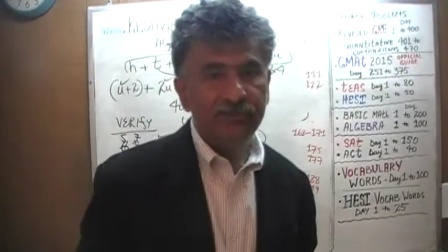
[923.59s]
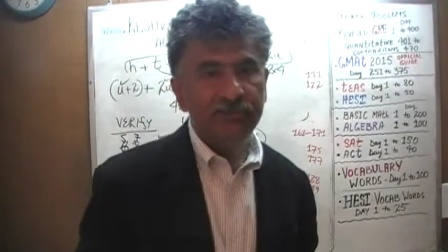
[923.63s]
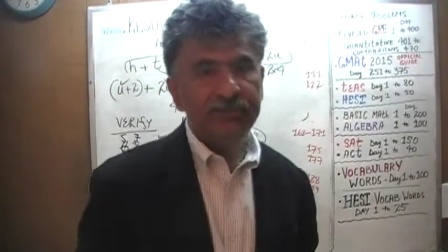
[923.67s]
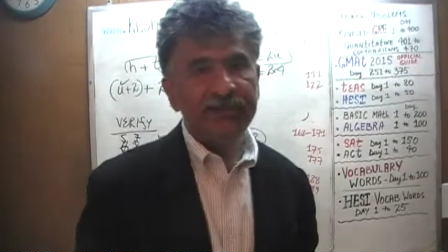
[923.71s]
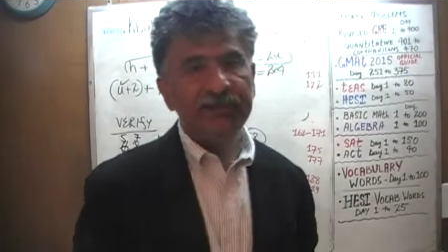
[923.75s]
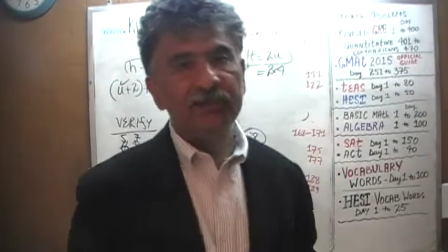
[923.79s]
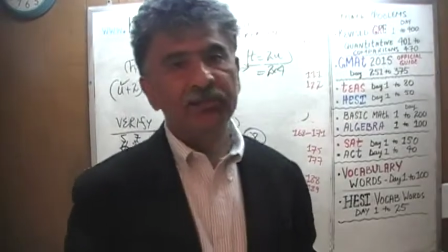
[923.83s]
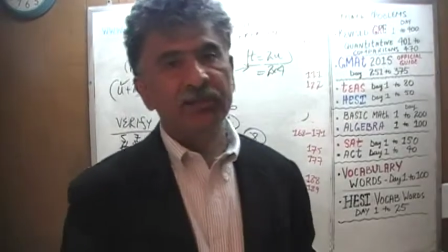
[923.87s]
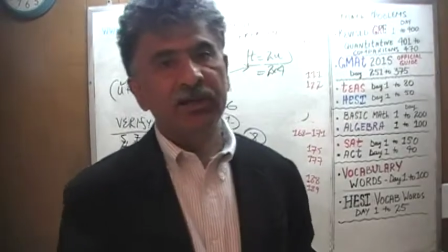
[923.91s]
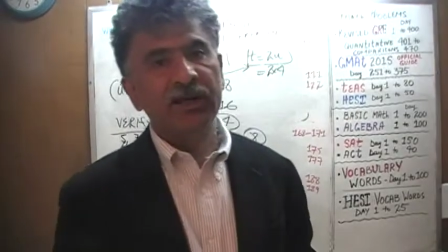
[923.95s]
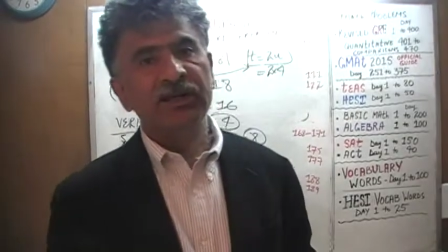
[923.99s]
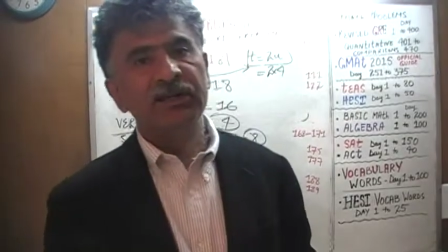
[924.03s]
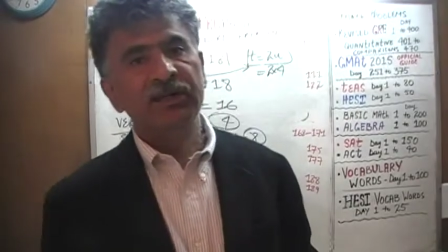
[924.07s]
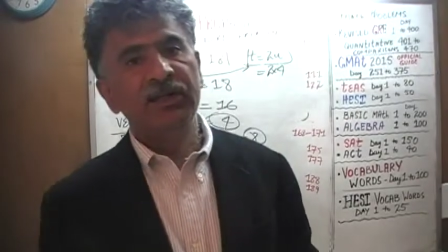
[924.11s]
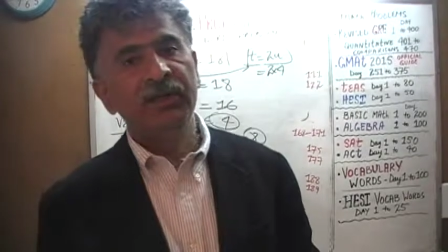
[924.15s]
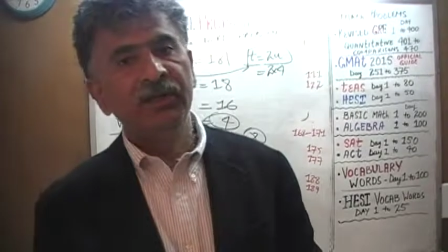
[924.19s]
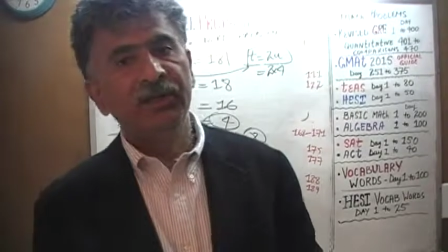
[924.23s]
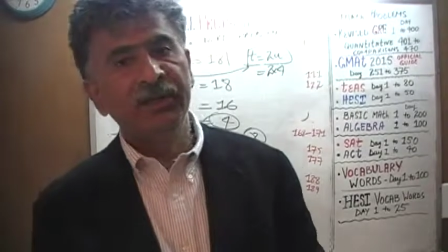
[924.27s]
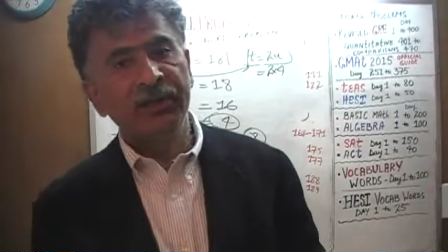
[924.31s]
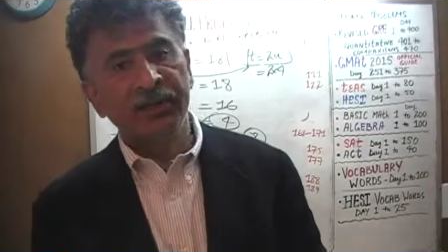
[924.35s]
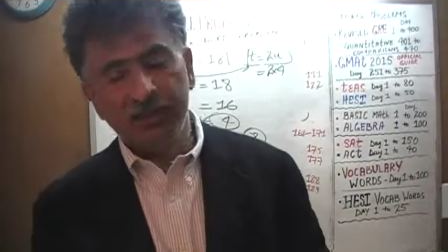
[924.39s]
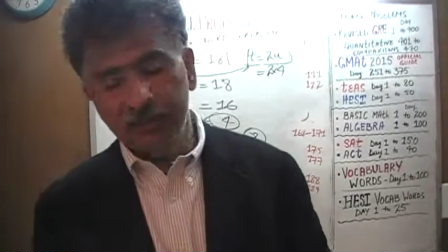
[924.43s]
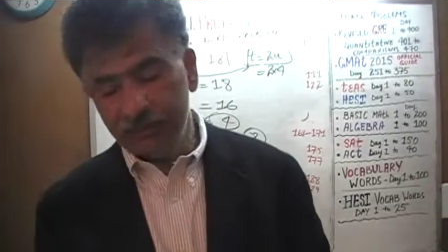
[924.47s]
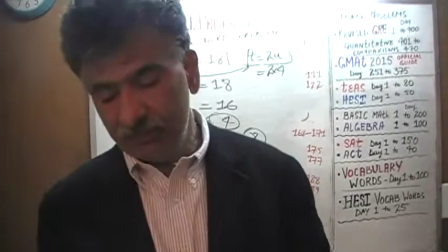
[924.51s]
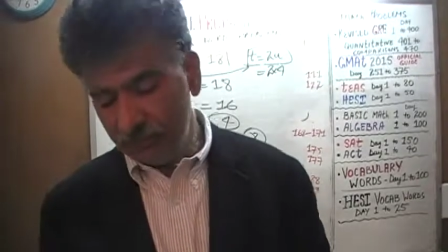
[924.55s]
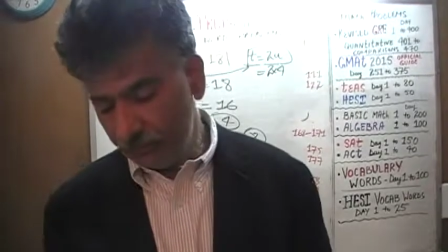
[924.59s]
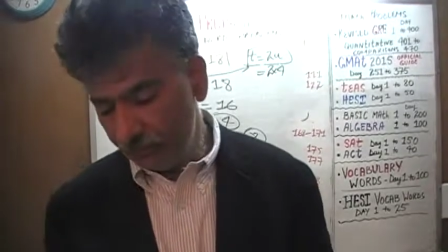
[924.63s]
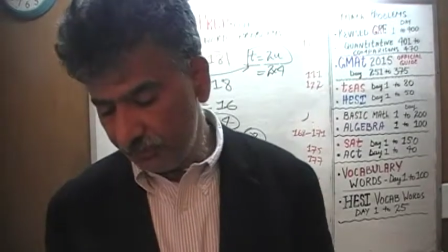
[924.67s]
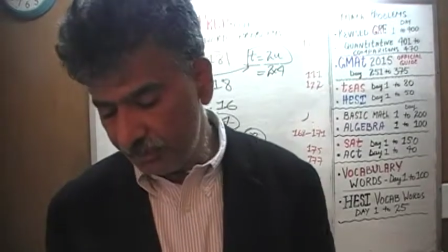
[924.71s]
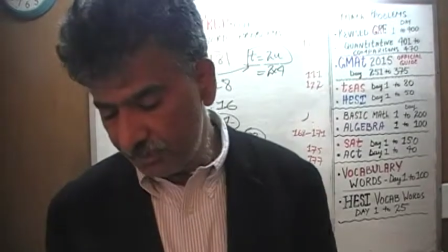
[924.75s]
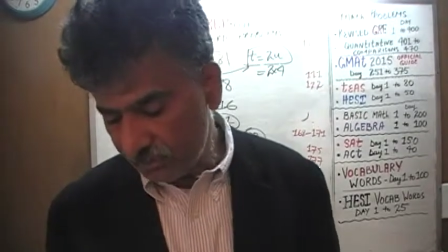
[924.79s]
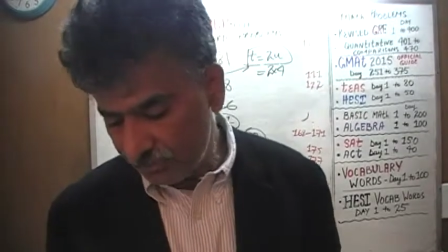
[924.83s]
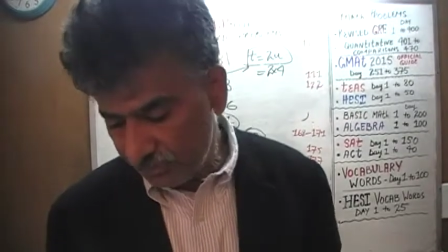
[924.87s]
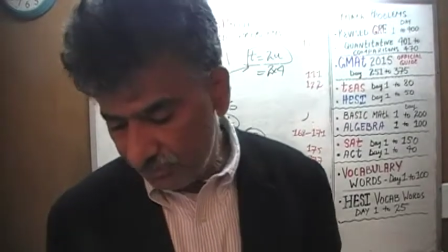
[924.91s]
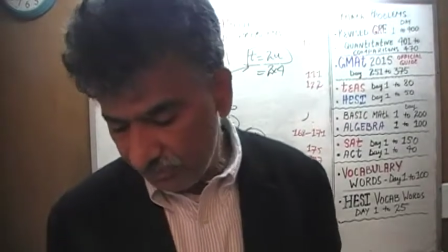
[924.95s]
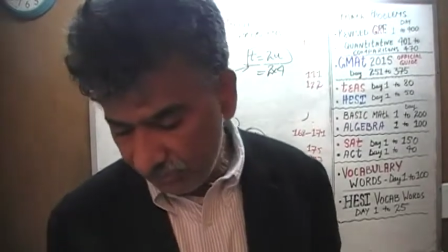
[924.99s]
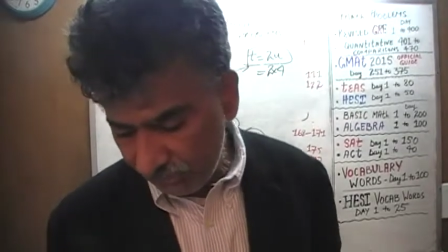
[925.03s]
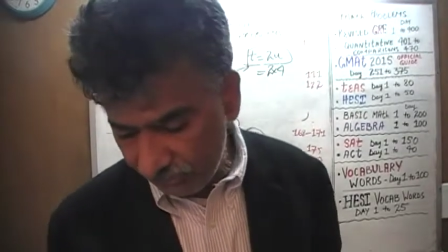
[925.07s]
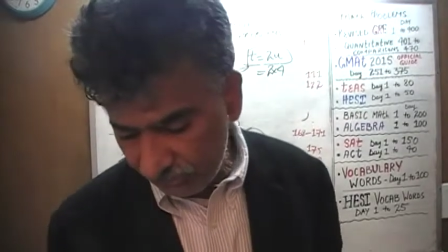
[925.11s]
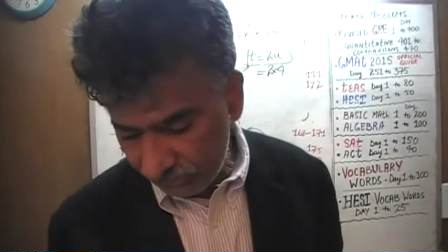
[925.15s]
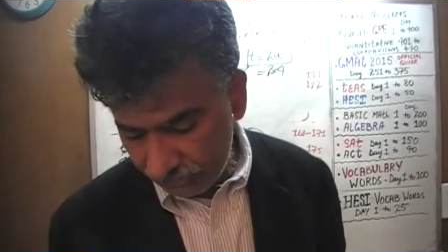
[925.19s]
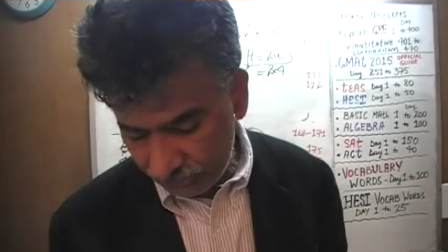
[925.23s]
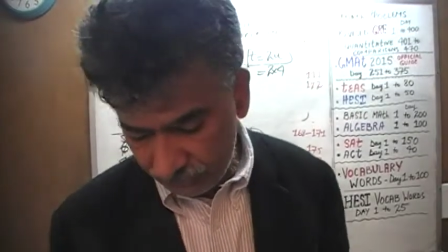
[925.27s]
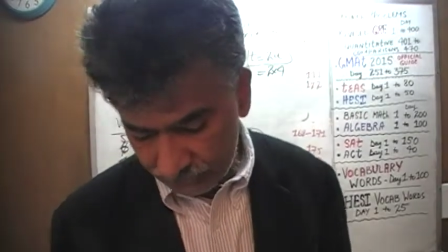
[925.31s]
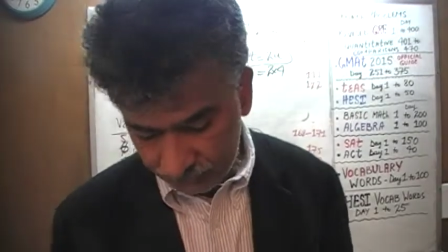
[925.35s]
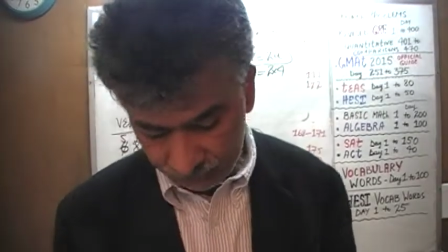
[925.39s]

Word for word: three criteria which means